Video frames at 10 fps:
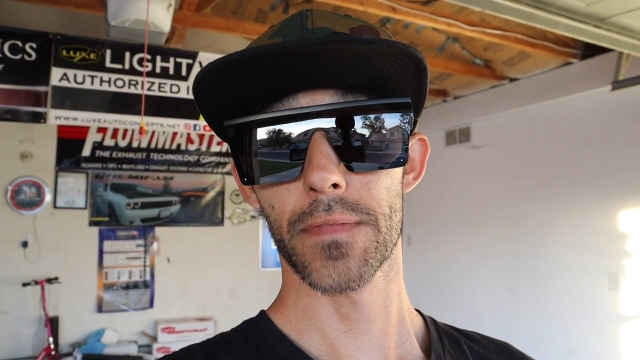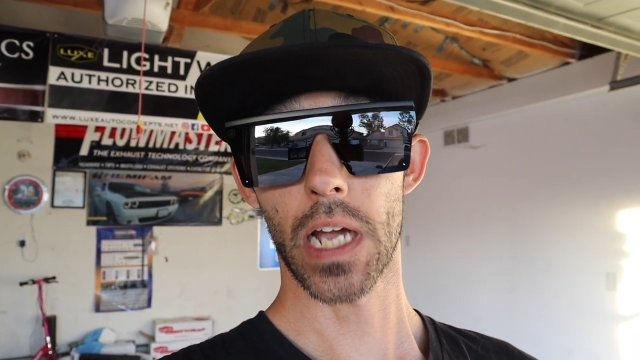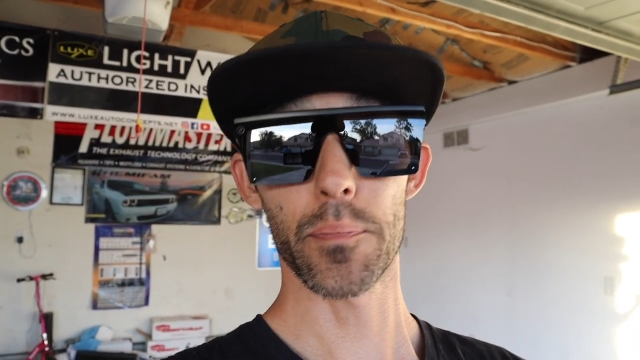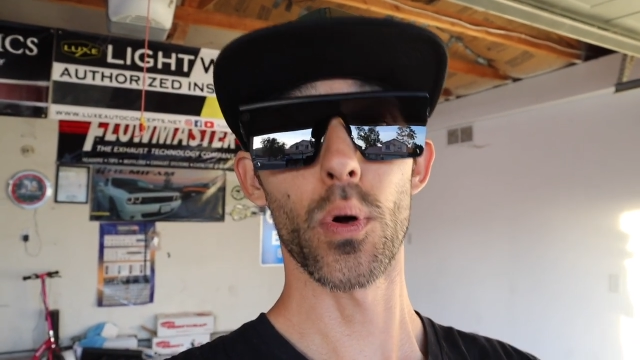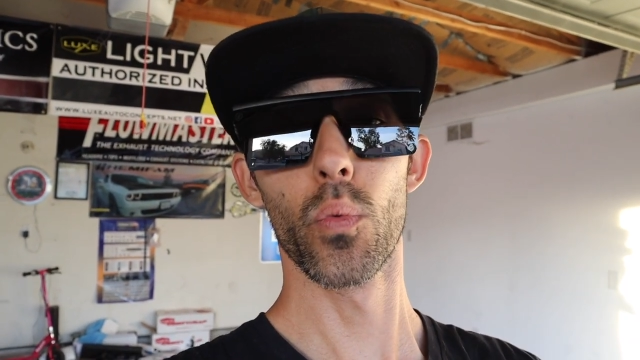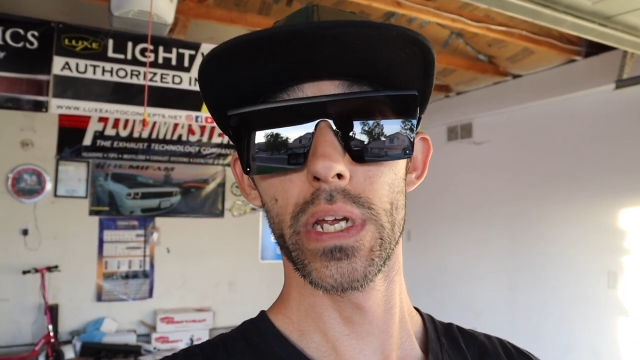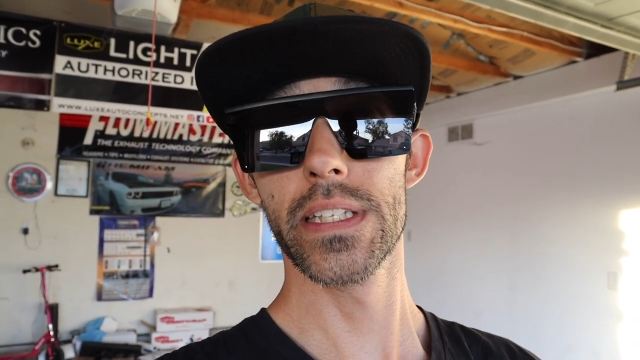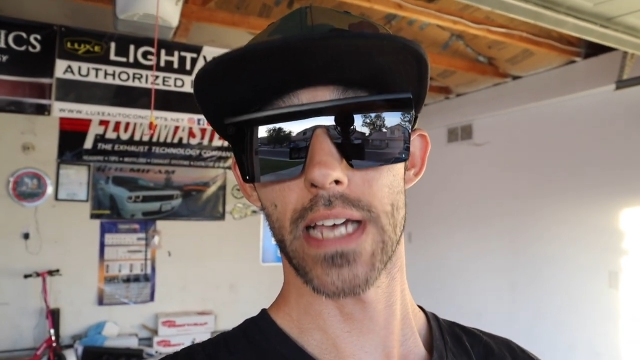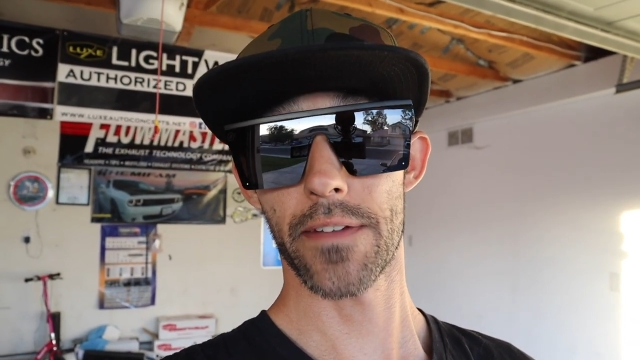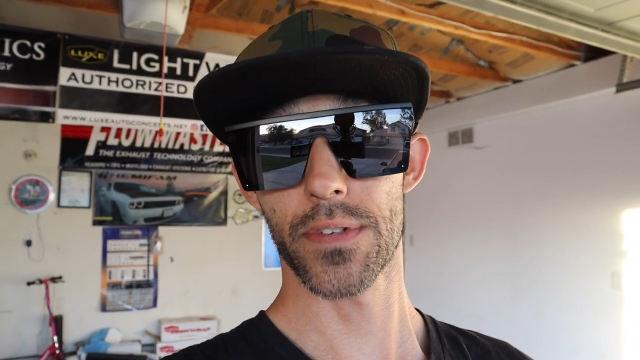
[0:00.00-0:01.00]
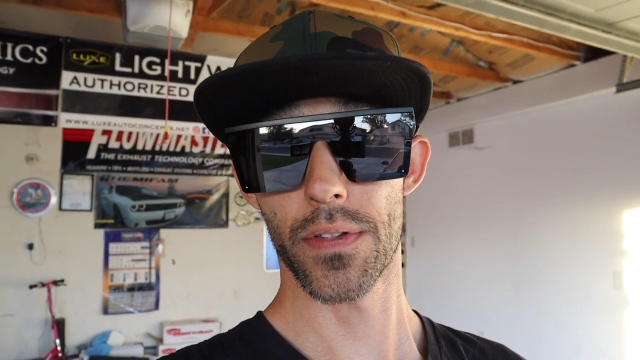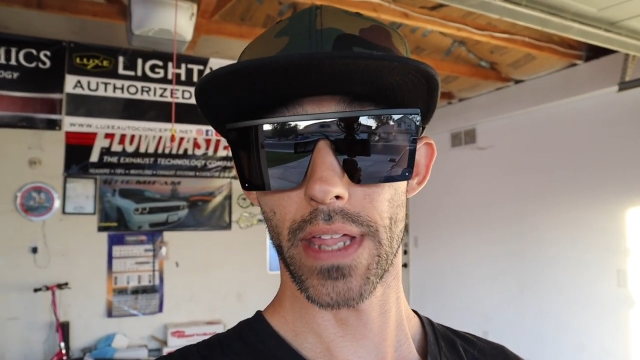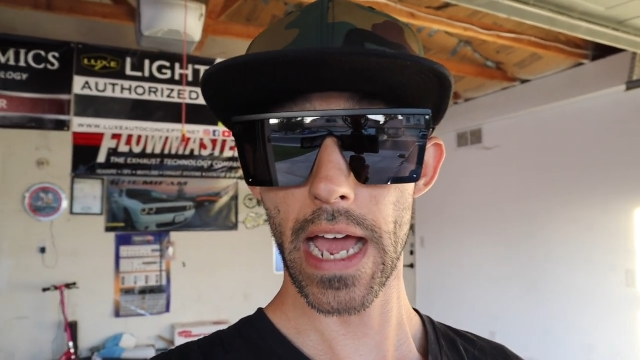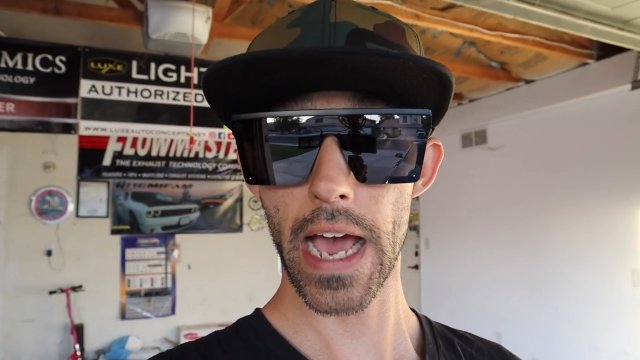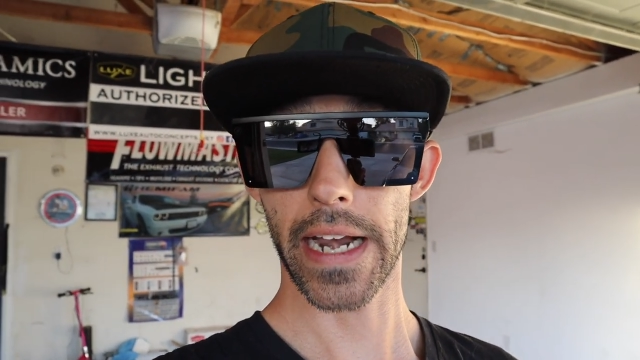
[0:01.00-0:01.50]
couple weeks after
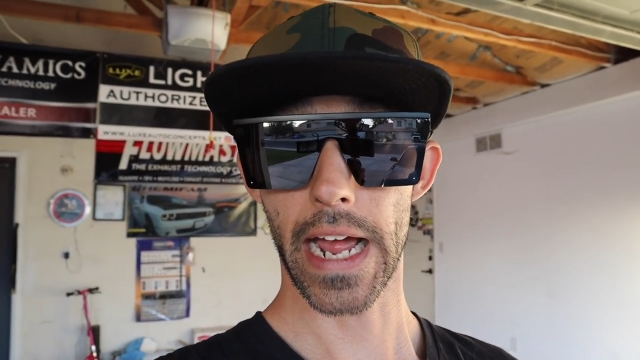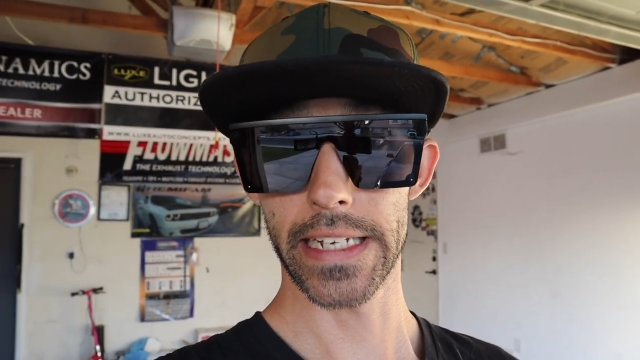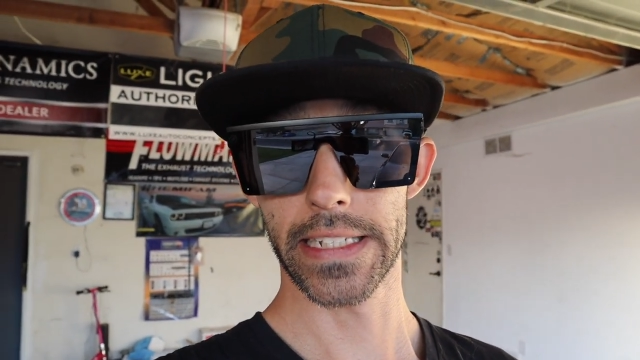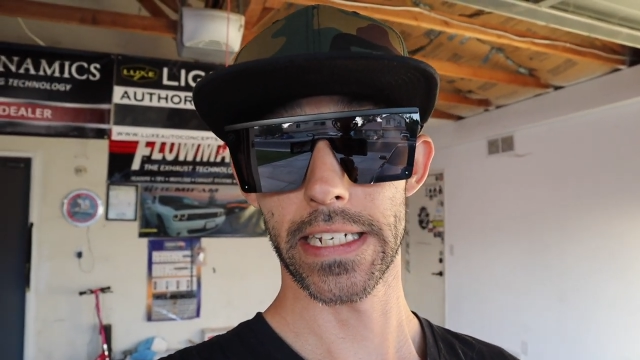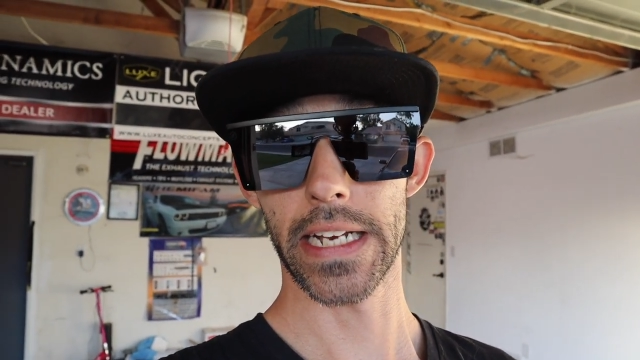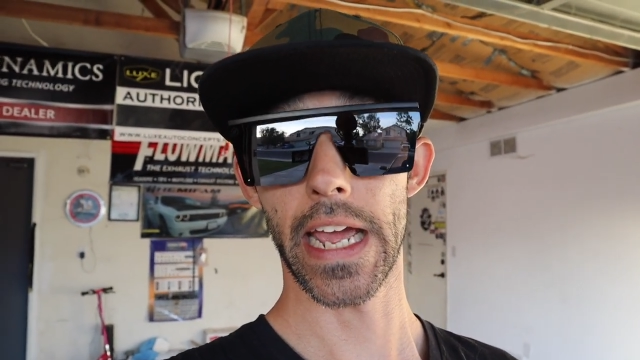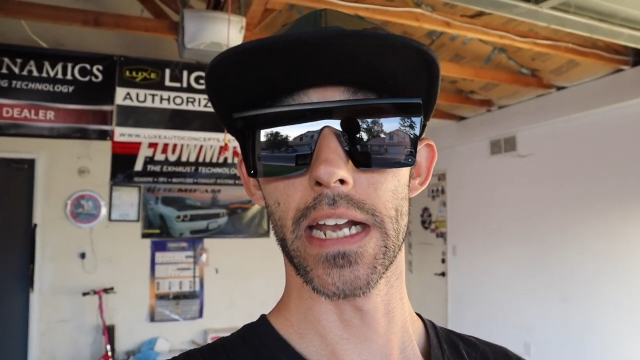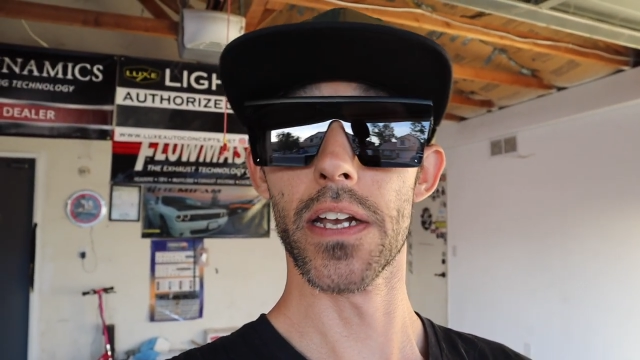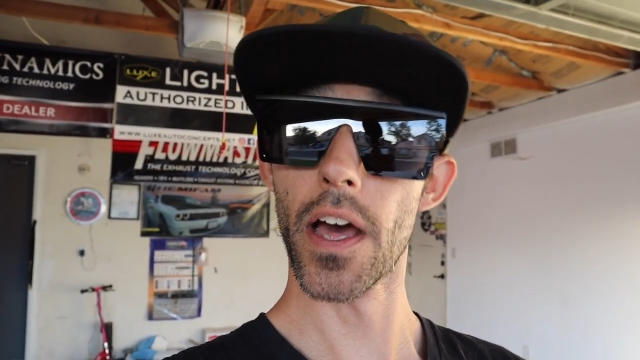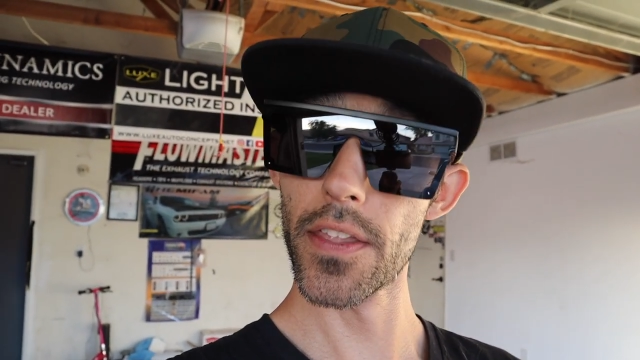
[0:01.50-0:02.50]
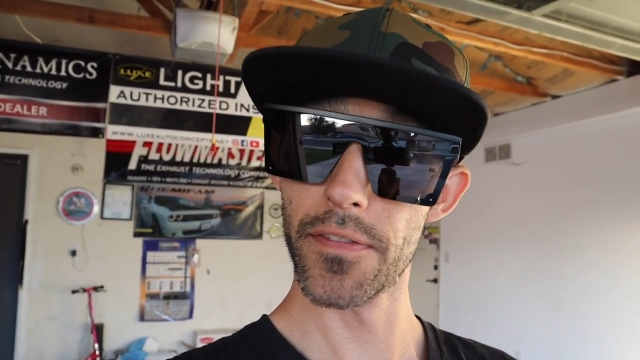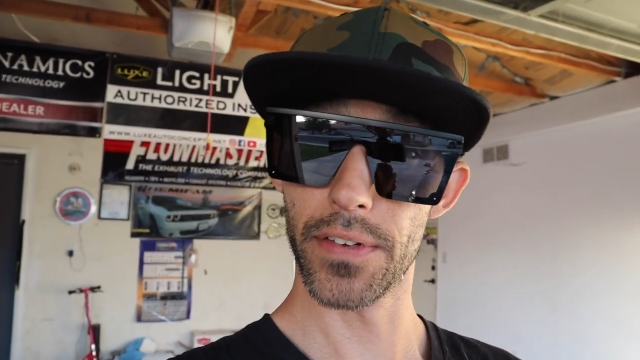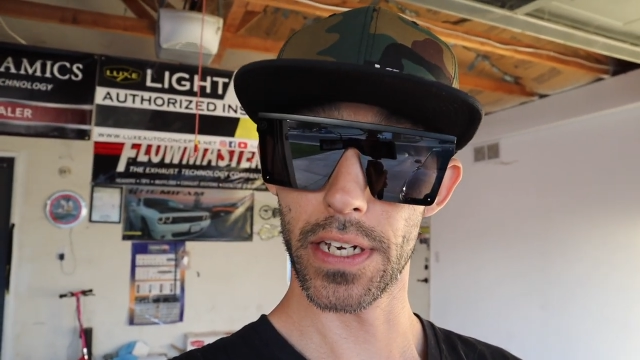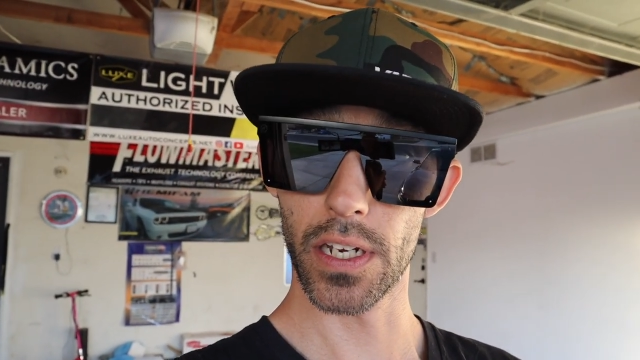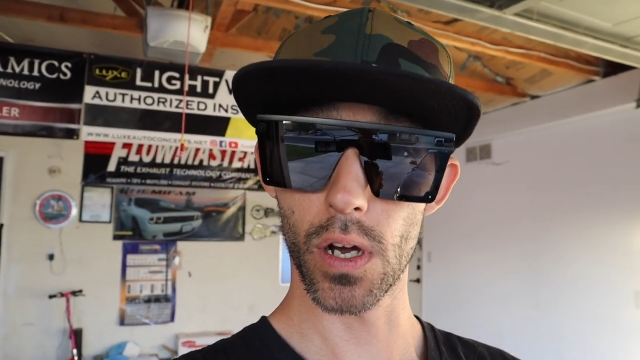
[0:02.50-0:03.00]
that, I did another
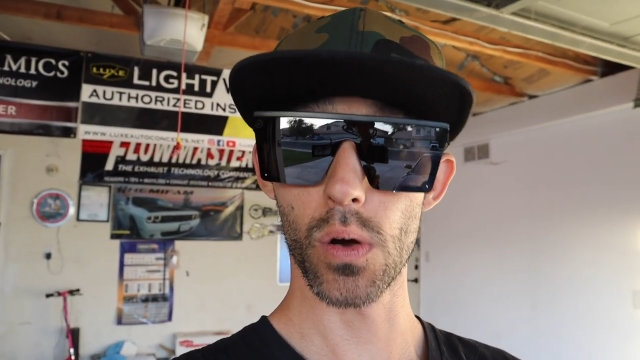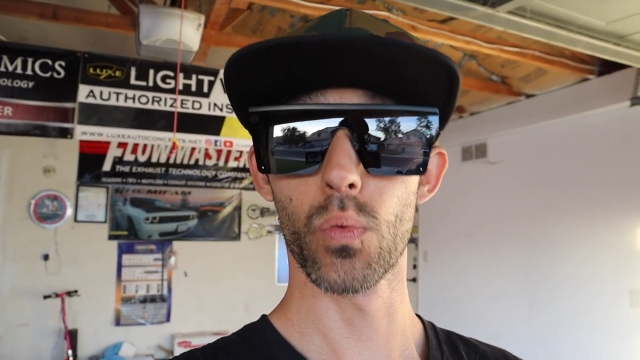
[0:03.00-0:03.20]
video,